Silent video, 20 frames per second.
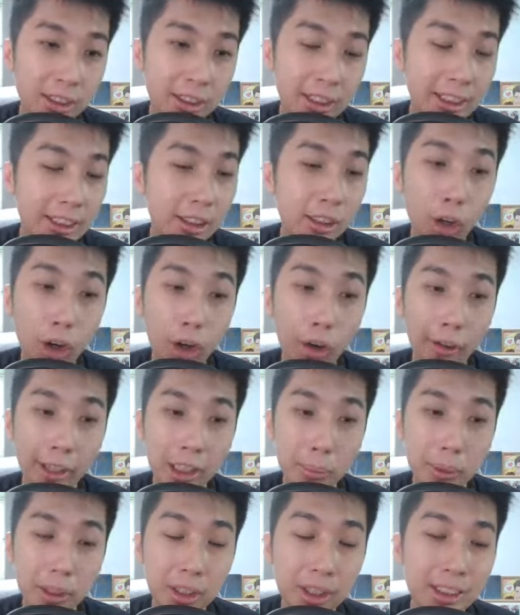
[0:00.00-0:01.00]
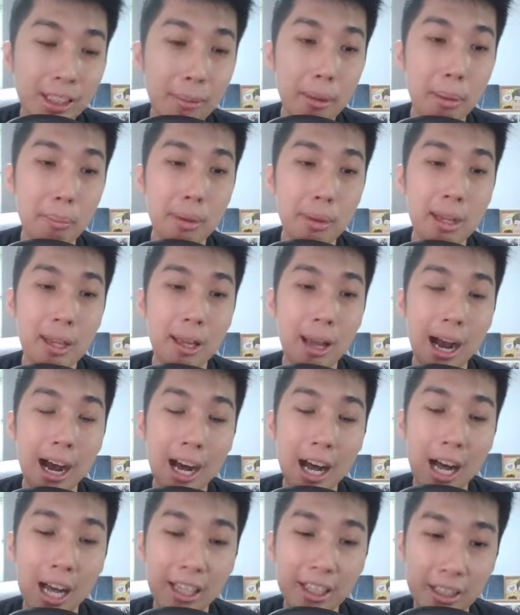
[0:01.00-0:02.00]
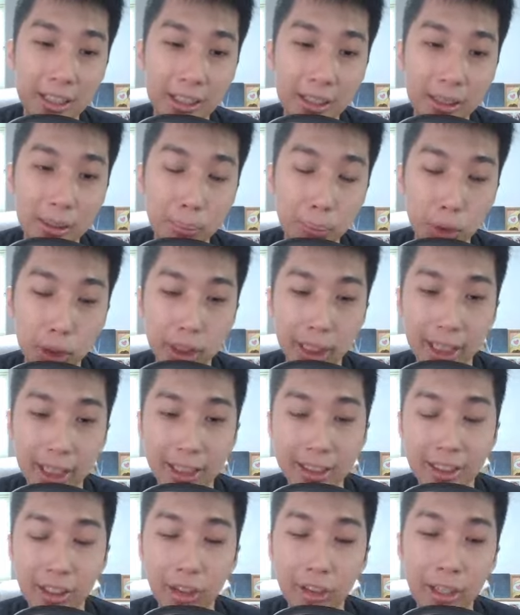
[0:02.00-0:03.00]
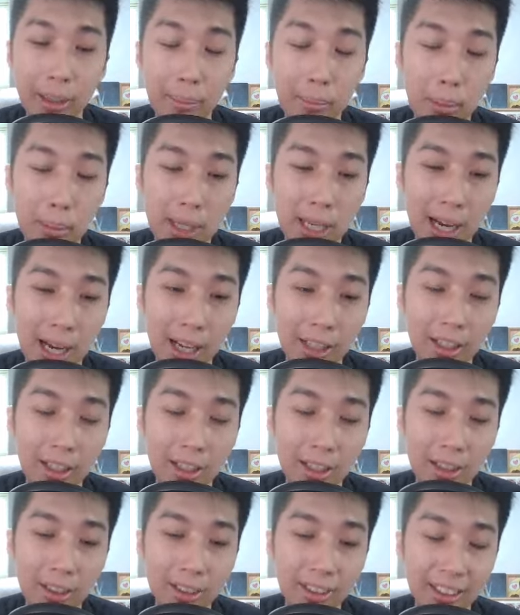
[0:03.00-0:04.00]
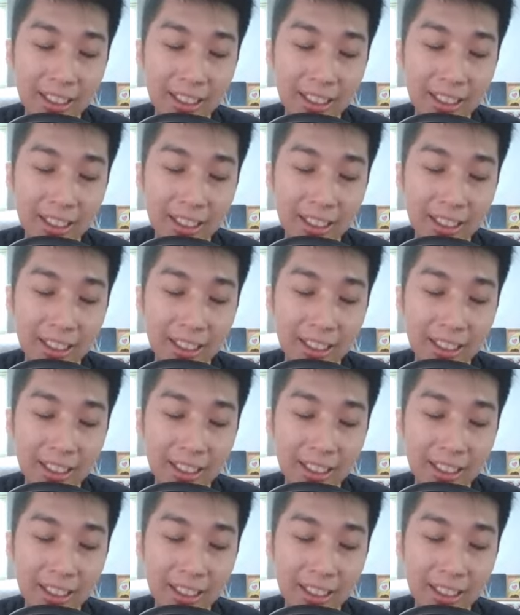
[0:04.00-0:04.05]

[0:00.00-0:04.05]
is orange because there may be other projects or there may be other